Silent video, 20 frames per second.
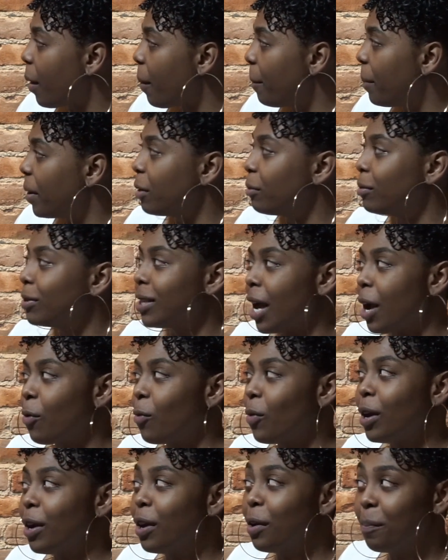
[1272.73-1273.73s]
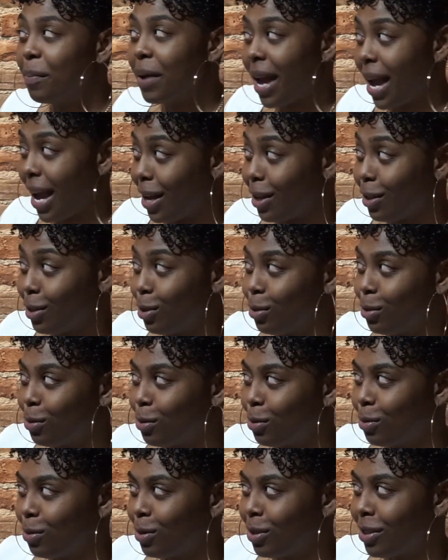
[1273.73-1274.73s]
but it was like one of them
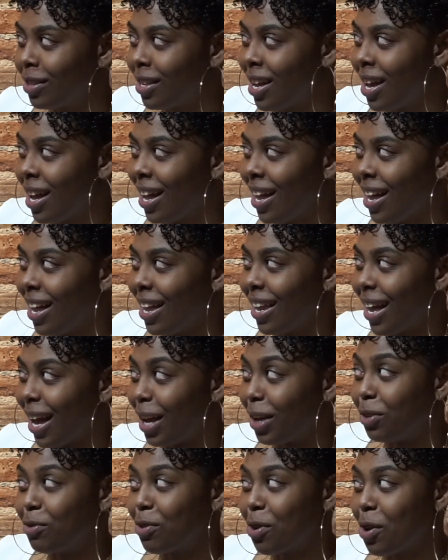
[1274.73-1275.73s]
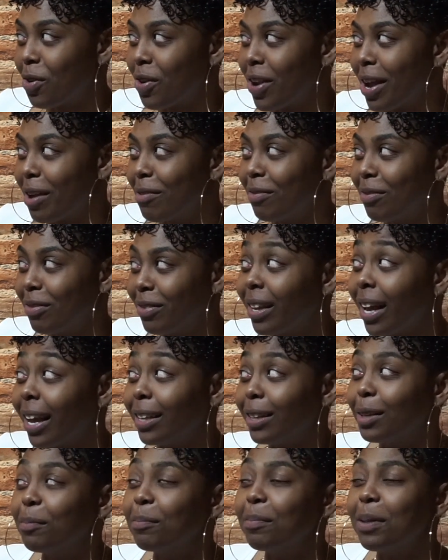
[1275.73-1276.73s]
pantsuits, like, that, like them